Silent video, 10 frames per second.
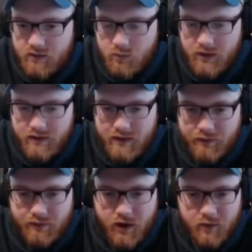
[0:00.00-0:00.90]
We need that
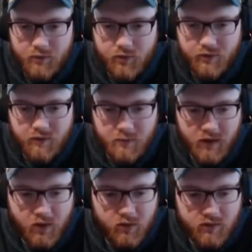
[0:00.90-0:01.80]
farm to
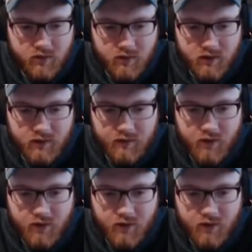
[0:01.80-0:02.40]
explode and give us